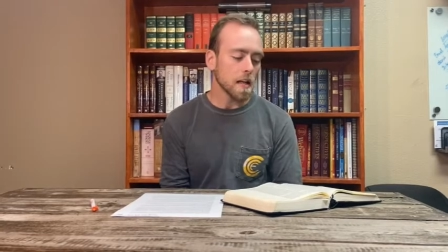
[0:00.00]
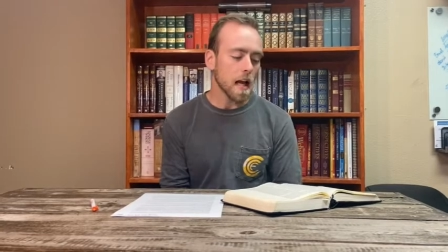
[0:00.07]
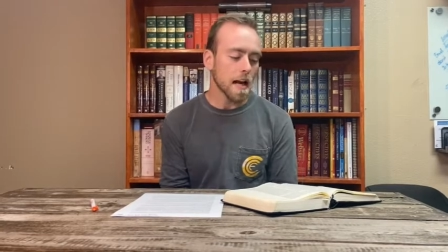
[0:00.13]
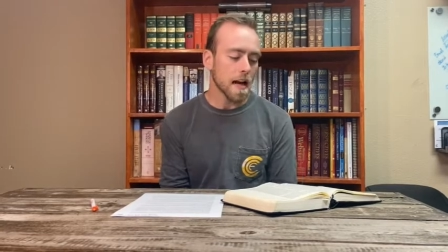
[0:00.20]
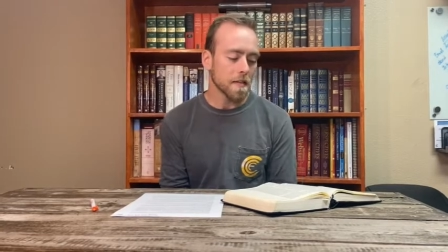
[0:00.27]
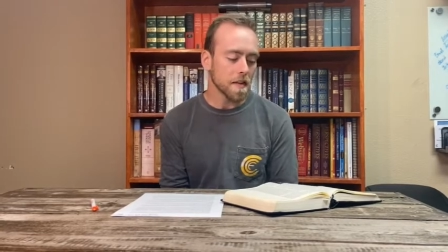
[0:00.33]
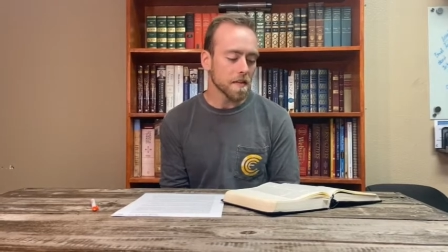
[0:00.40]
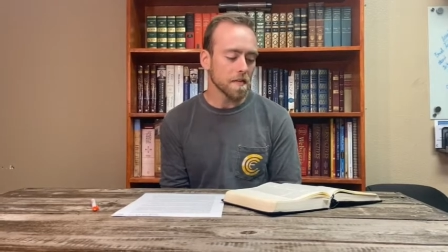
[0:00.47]
And
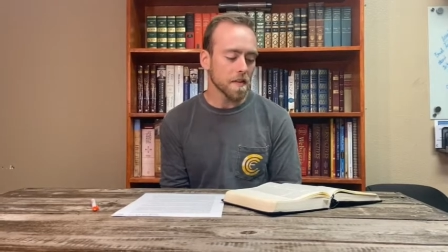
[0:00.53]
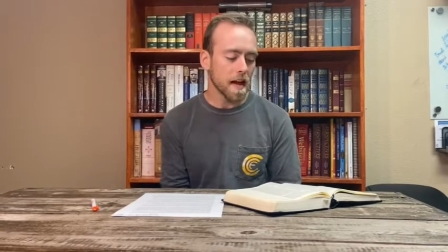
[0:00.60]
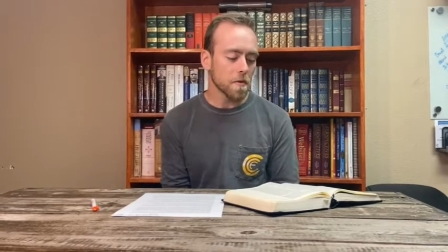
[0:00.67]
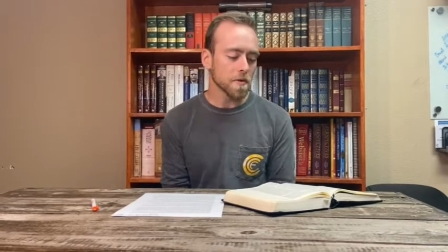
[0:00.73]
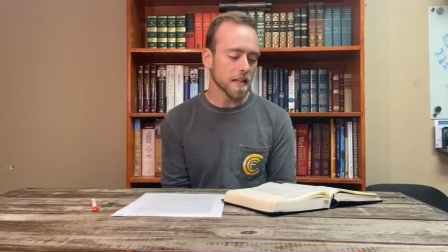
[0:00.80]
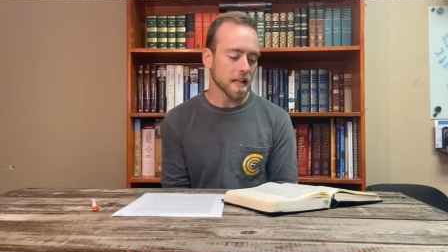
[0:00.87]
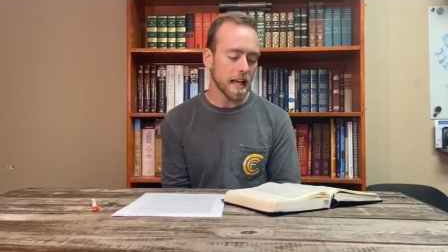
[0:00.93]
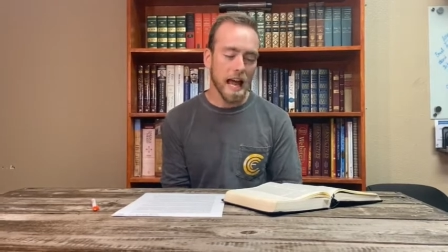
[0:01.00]
I think that that
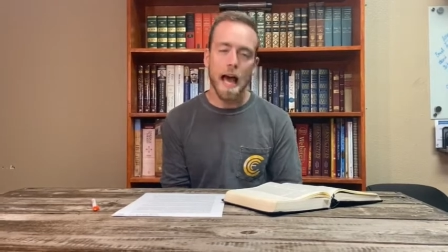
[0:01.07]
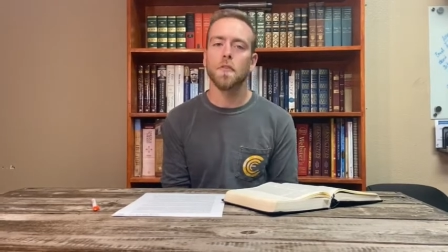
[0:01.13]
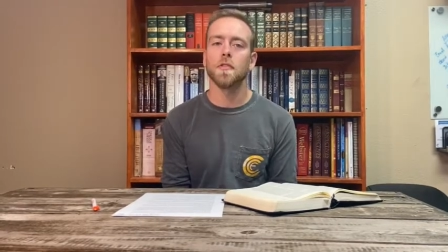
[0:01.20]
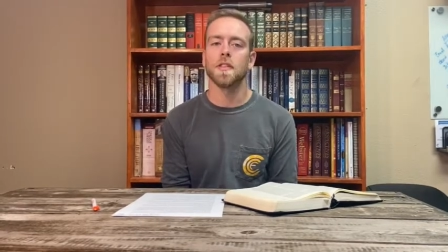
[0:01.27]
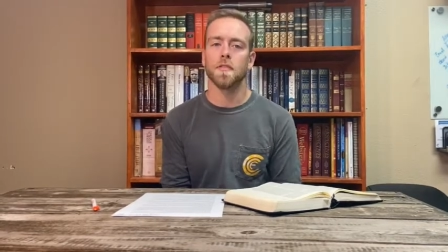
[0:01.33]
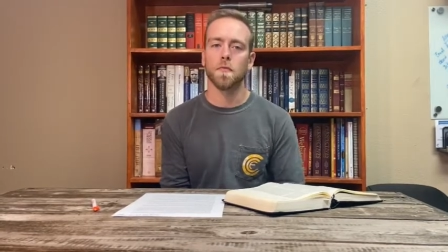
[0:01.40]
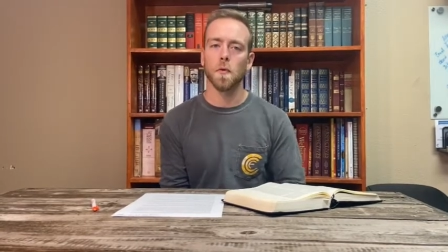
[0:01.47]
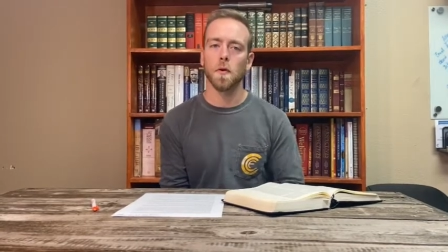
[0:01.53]
was the
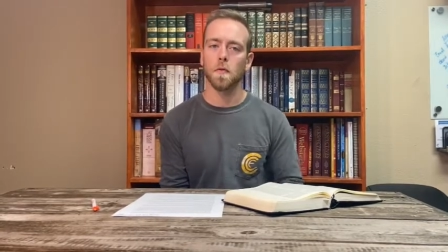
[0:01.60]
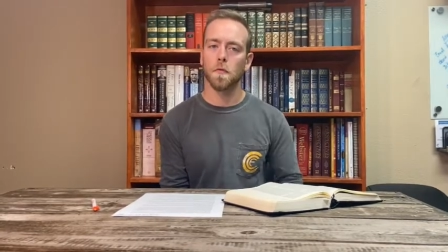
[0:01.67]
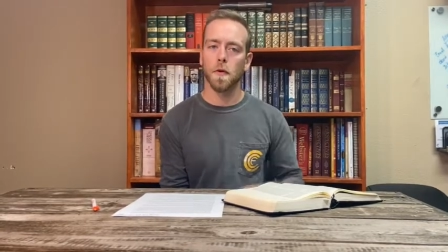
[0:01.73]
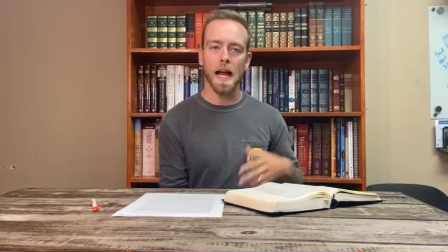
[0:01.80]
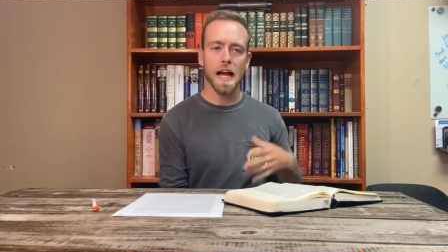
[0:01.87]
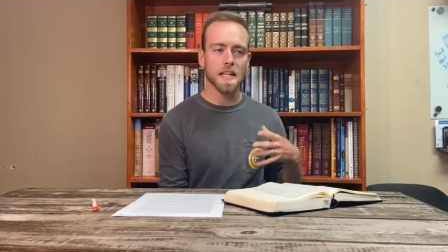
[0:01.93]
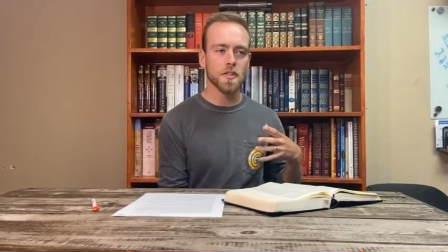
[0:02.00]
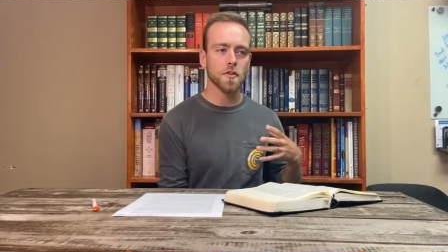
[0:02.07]
catalyst for
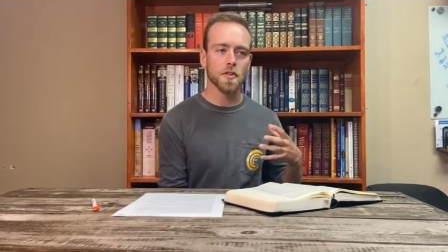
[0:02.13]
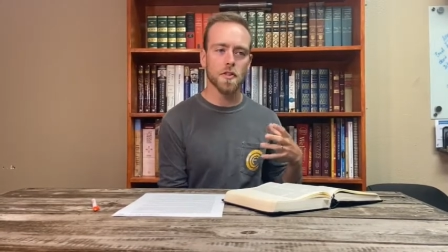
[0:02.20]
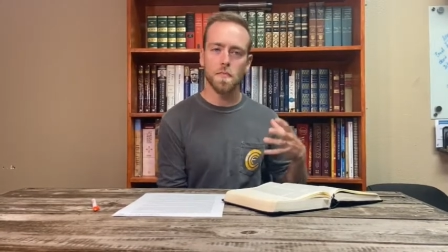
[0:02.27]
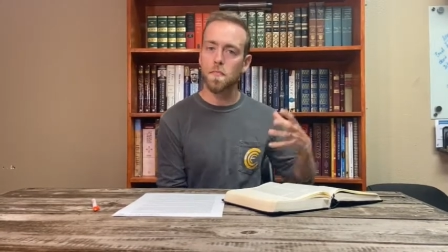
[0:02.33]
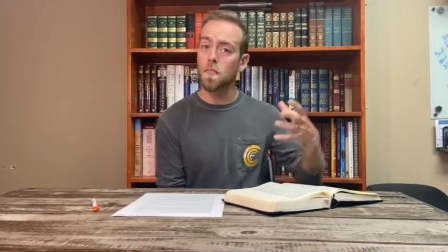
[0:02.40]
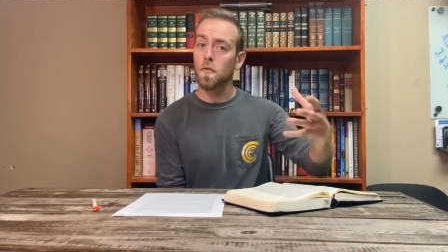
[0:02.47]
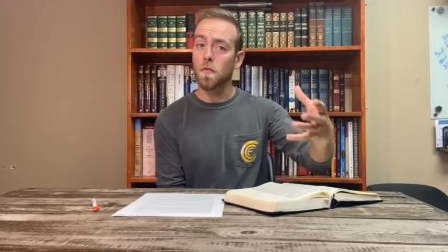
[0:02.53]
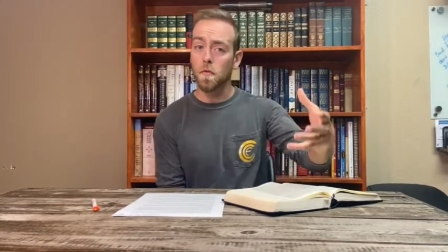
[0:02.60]
for Esther to
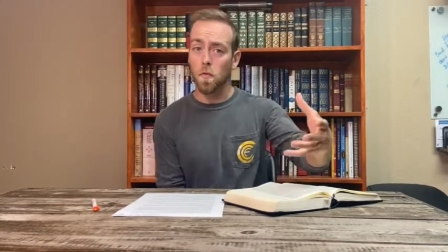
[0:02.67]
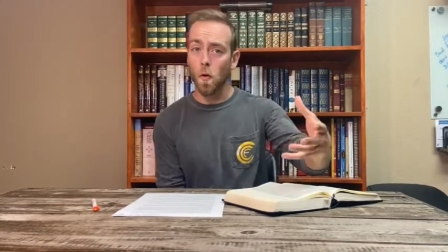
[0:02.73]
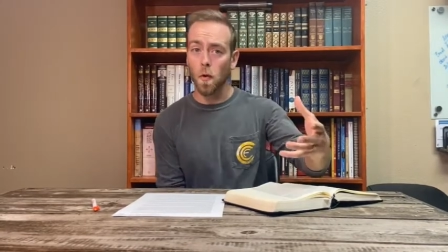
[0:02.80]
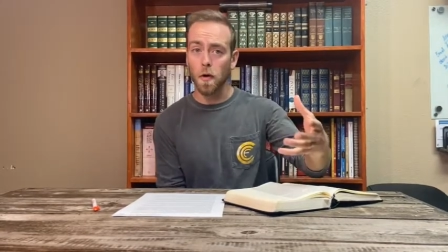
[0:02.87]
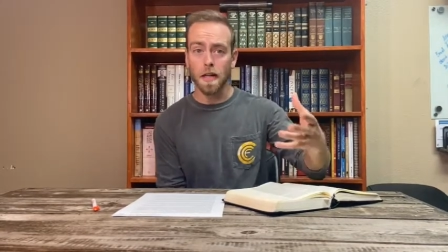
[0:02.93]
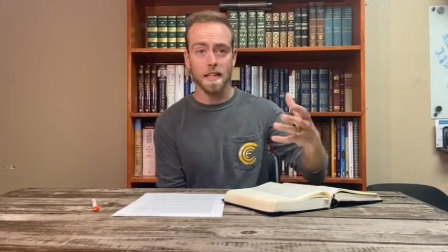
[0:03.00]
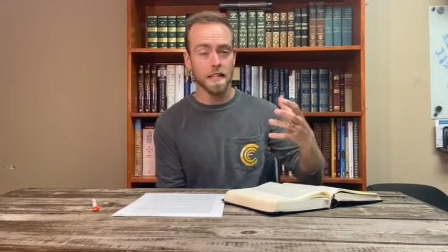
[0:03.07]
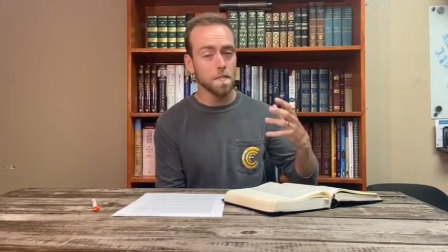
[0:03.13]
move
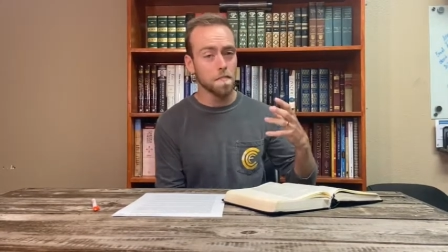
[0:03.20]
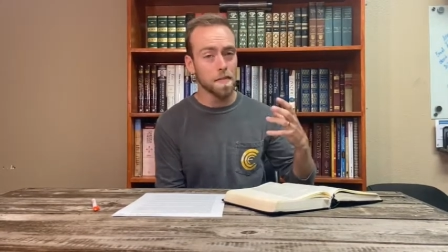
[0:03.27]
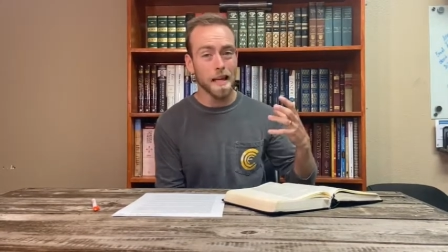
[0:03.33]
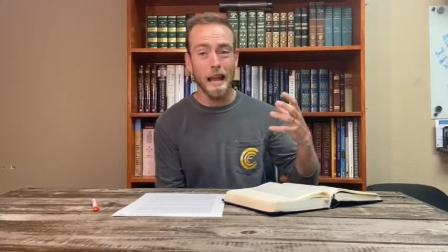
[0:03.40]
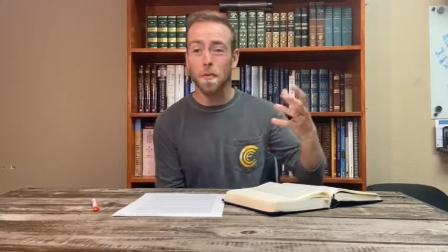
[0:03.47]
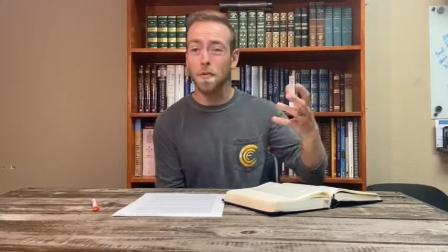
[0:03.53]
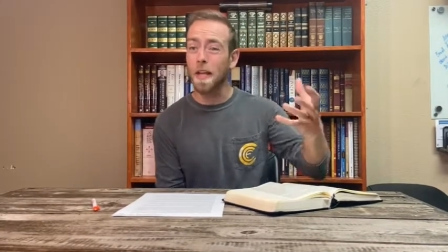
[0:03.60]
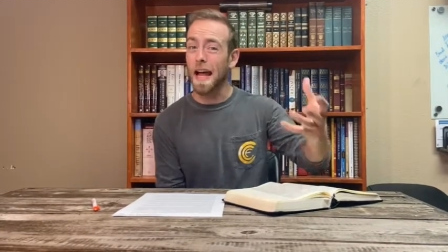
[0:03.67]
forward and to be
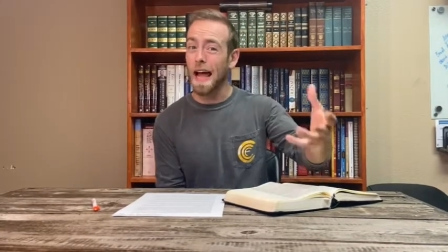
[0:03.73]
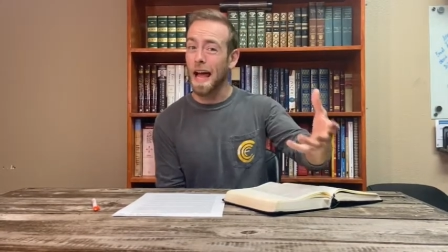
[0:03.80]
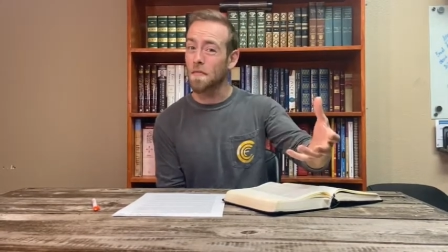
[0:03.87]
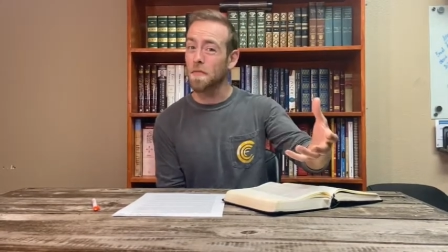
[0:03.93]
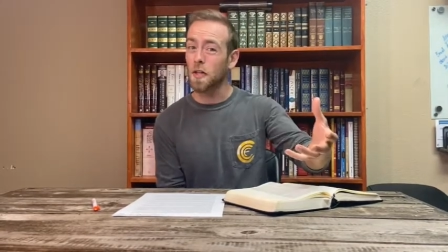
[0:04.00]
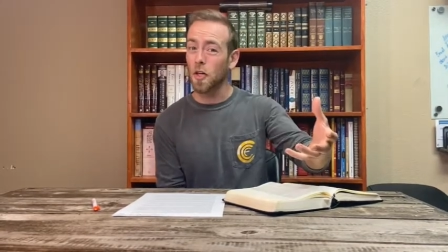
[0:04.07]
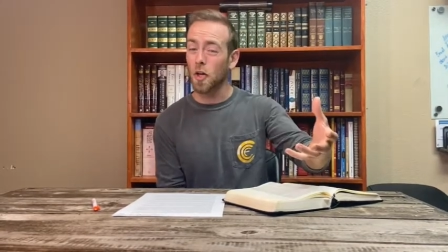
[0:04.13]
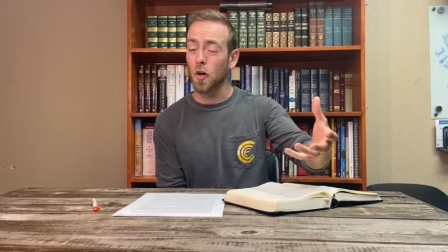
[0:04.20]
able to
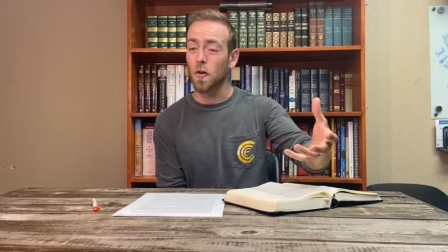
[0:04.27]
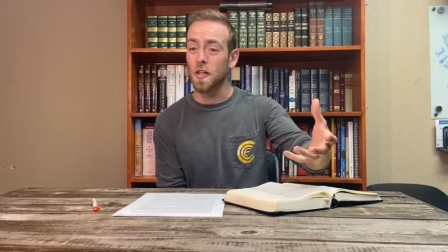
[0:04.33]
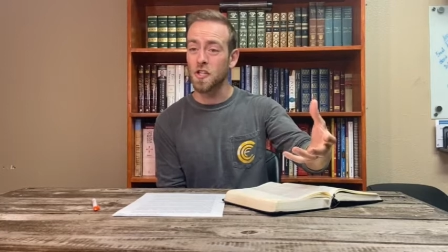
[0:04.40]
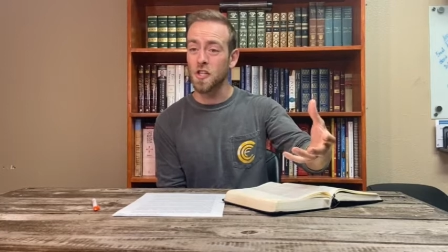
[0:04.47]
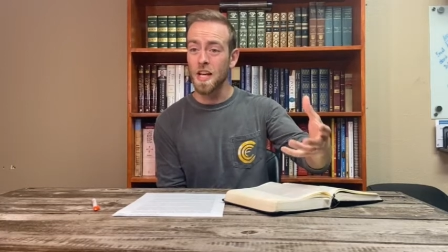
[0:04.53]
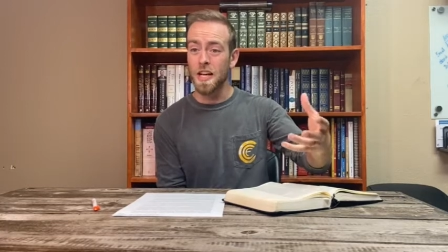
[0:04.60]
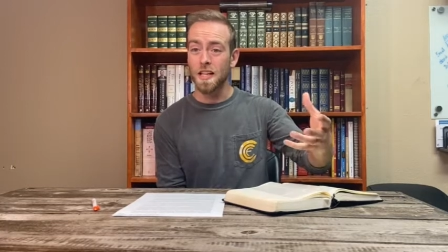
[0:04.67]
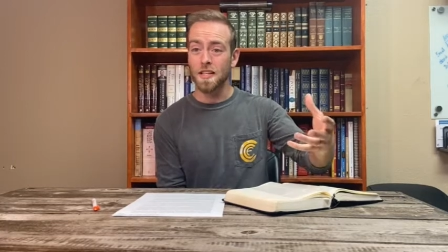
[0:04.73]
have the courage